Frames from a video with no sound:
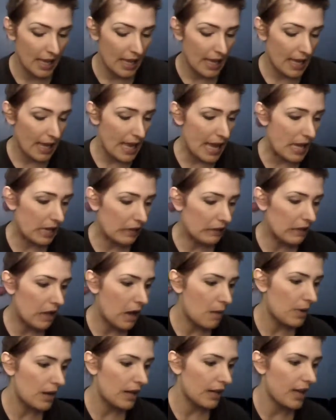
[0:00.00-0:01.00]
It'll
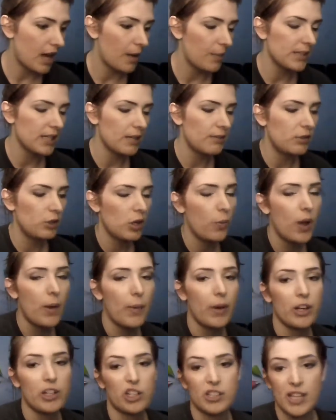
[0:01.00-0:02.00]
come when it comes. I'm doing Weight
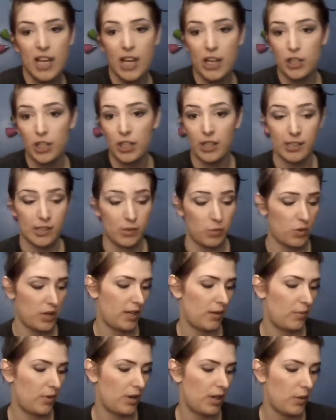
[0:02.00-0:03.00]
Watchers actually, and it's
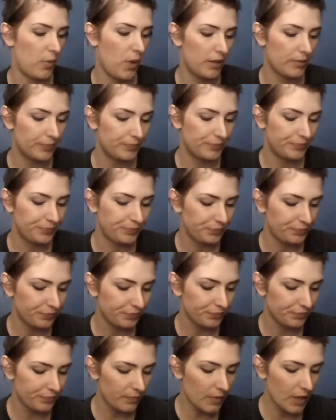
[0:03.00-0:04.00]
working pretty well.
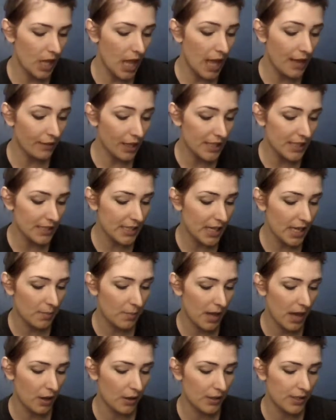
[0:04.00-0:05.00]
I lost 10
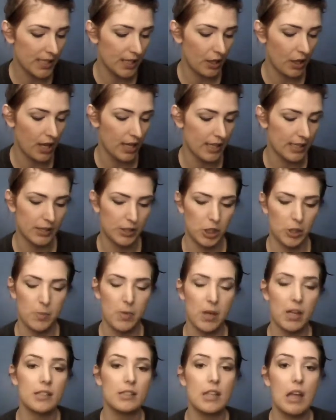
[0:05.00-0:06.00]
pounds in the last 2
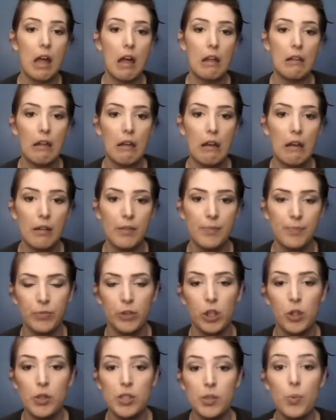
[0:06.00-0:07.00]
months. Holla.
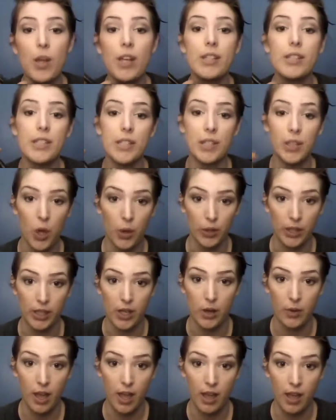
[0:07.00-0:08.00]
Lose weight slowly,
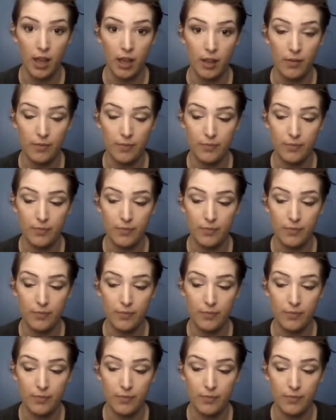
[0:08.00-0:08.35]
okay?